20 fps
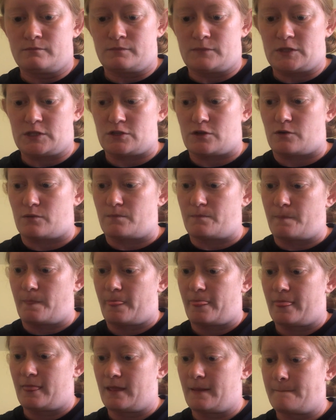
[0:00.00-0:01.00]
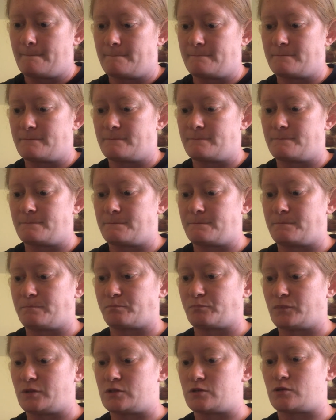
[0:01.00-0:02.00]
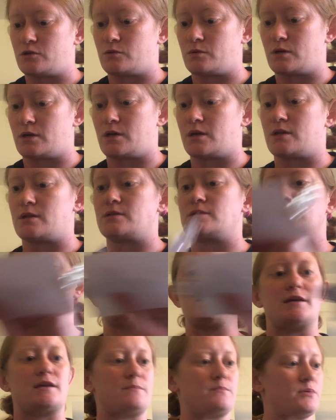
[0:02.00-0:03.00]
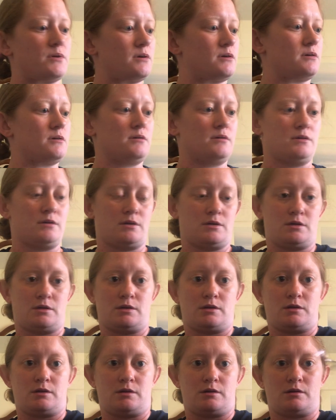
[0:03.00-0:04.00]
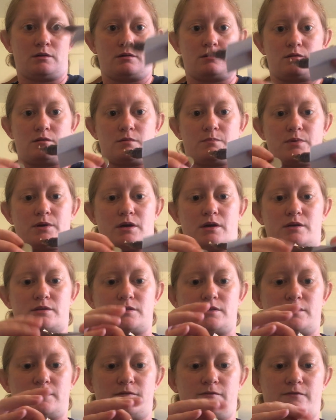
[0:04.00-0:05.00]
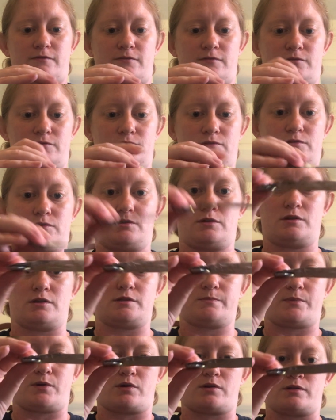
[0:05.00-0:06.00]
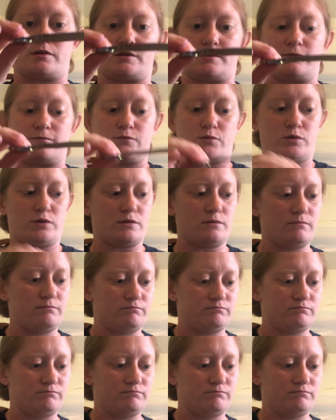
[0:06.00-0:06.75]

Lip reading: So let's go ahead and tape the positive to this part of the tinfoil.